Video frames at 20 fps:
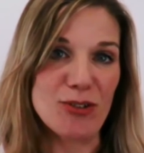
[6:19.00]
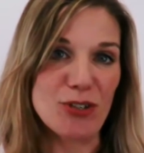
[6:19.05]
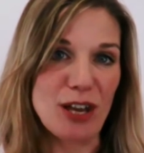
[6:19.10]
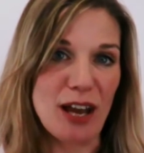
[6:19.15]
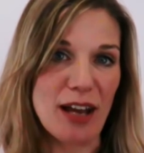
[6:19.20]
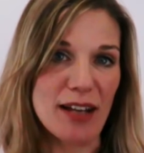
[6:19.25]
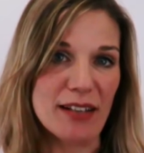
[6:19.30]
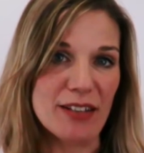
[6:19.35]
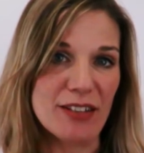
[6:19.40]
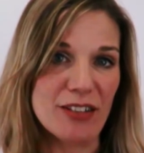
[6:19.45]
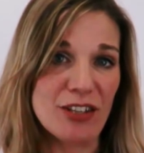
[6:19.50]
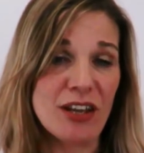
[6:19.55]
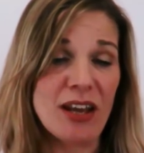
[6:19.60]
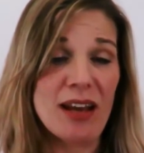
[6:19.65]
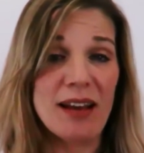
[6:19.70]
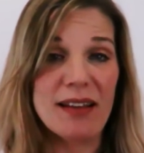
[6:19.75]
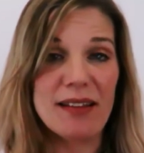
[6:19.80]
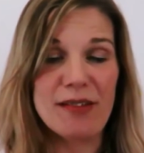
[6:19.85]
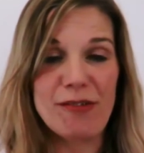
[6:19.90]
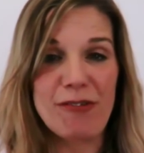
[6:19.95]
challenge,
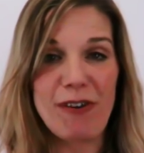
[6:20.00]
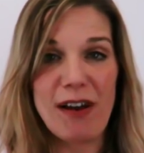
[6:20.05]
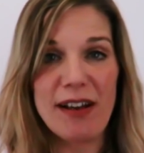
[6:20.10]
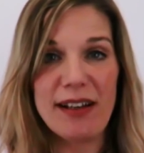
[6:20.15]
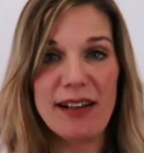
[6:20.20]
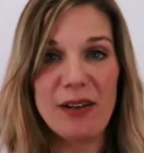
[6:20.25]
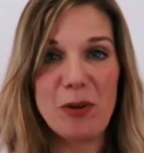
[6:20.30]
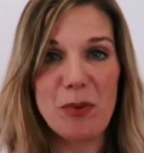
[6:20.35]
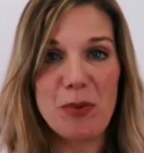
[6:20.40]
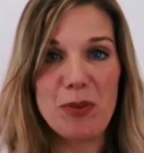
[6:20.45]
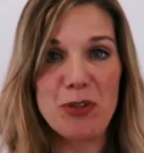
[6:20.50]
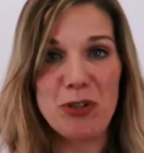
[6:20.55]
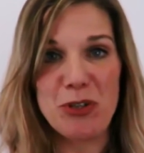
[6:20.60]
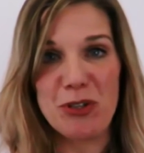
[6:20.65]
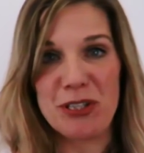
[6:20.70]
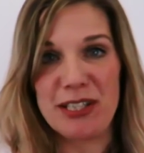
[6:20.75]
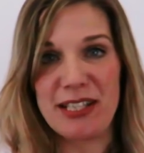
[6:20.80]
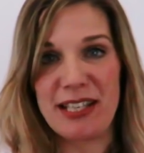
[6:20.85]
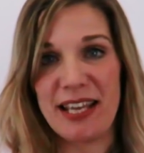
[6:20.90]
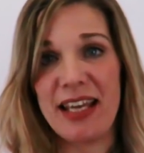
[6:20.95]
and the final
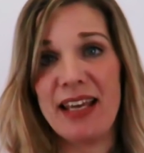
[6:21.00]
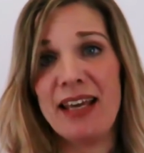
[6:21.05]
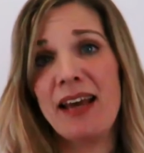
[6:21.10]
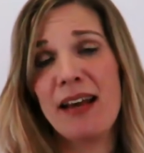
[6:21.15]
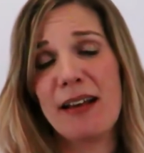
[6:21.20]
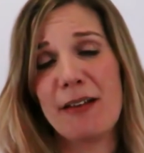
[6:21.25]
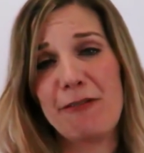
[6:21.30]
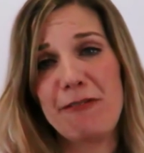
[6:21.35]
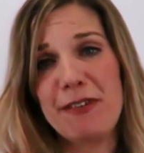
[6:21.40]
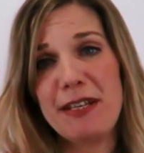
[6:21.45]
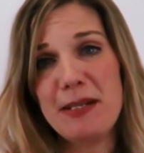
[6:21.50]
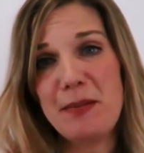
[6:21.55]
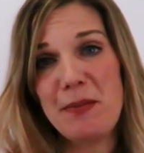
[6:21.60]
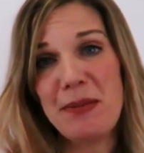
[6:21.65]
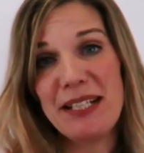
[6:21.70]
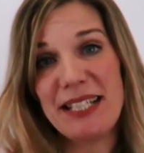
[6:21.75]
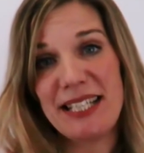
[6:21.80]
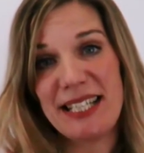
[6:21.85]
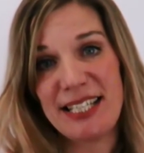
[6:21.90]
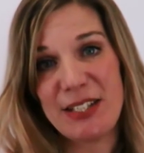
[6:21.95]
opportunity and
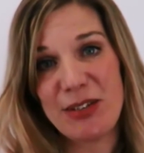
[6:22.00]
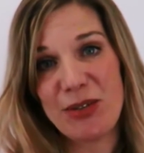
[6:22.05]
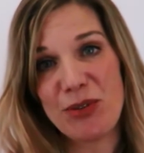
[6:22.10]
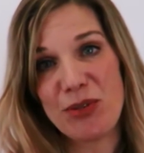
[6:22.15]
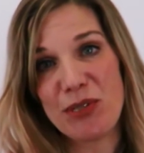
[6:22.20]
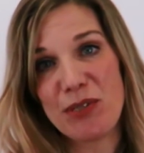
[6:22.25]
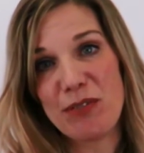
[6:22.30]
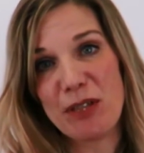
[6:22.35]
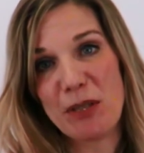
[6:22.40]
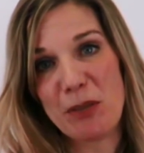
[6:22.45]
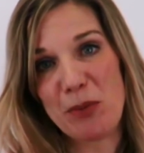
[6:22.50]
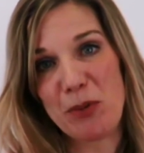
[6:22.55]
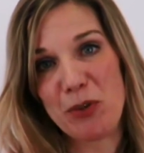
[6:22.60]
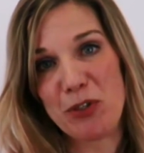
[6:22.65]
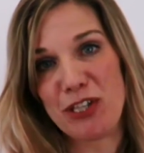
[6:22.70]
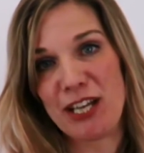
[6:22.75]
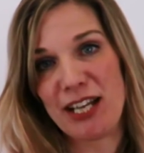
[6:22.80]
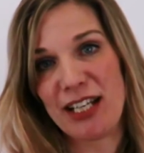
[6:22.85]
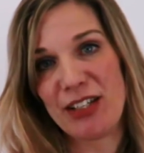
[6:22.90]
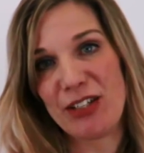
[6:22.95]
feasibility scores for the
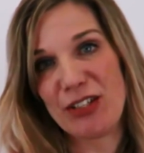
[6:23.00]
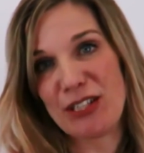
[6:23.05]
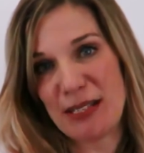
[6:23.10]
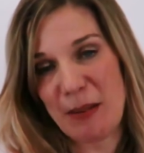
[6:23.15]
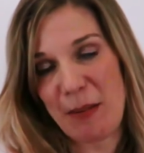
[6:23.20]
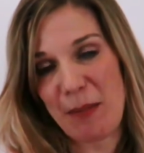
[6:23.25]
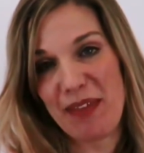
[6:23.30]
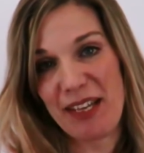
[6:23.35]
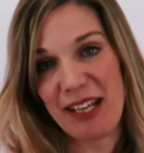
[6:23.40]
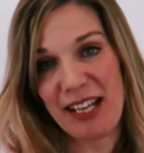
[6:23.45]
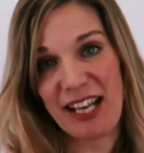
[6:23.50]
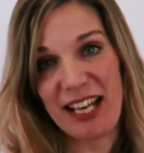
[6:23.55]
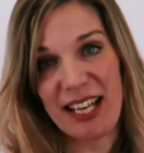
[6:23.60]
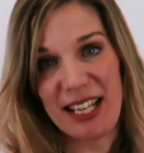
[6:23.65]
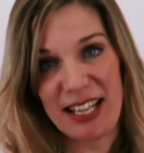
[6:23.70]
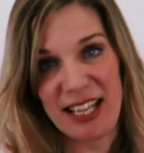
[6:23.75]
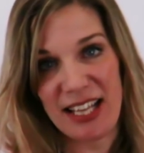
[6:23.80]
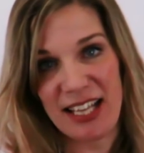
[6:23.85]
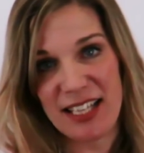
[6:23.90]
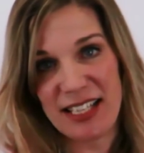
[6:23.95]
project look something like
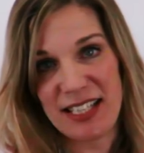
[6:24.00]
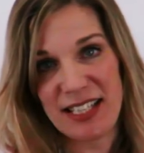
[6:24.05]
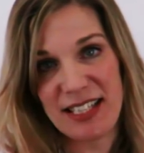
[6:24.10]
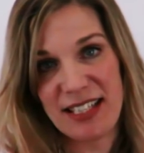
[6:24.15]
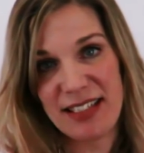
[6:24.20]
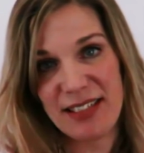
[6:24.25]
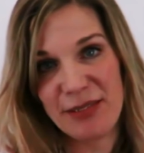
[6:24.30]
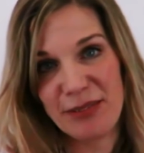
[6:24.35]
this.